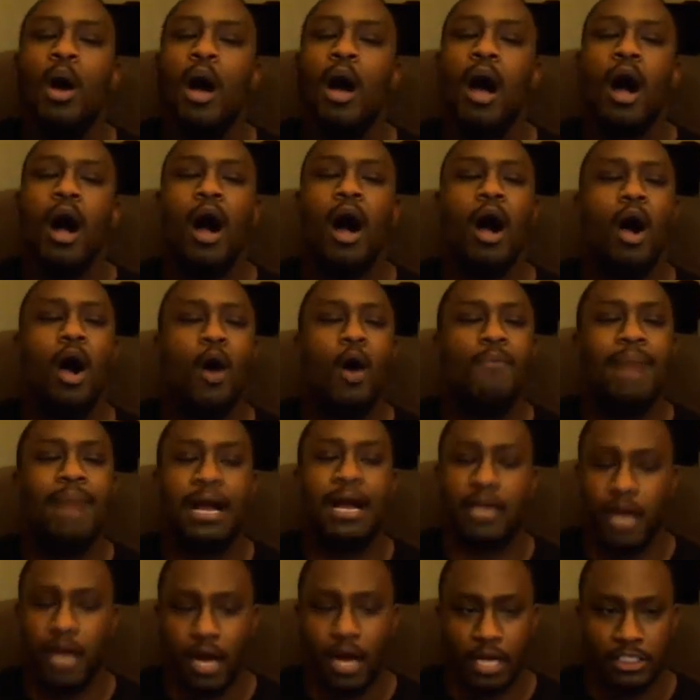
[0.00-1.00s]
oh my
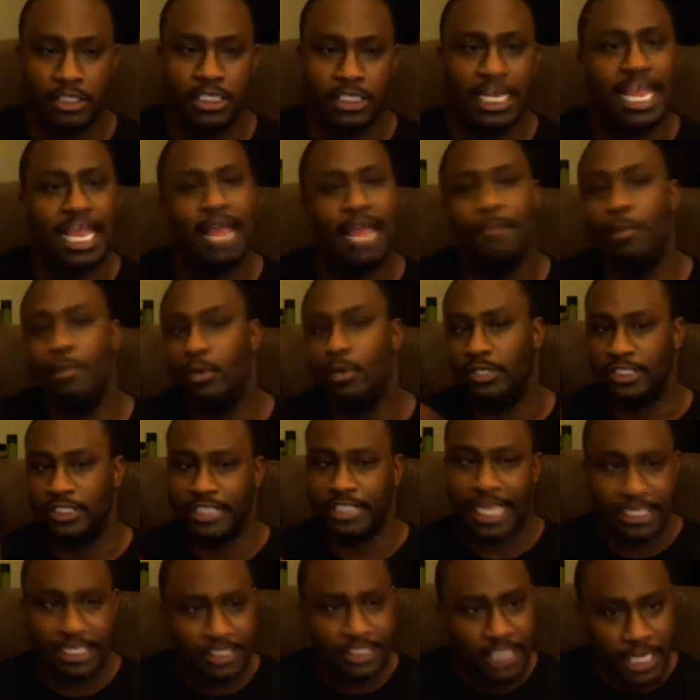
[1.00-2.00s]
gosh, it had more
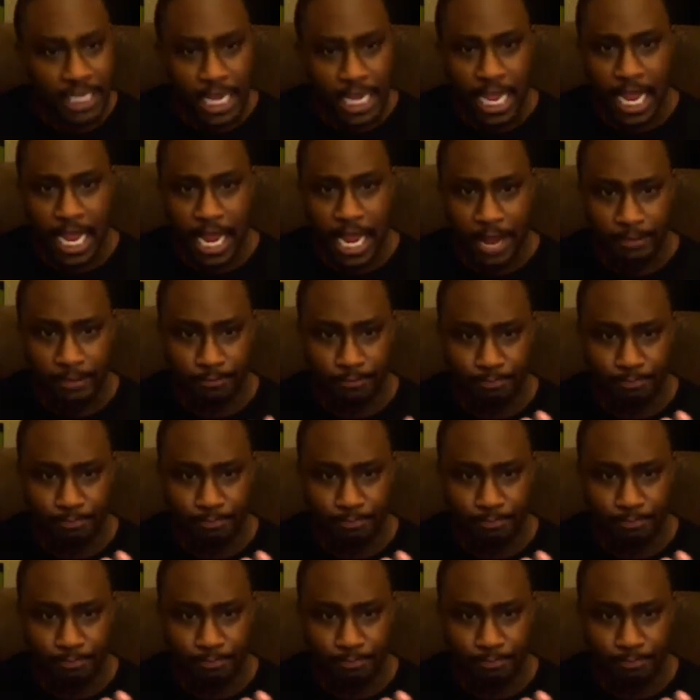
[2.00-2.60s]
sex in there.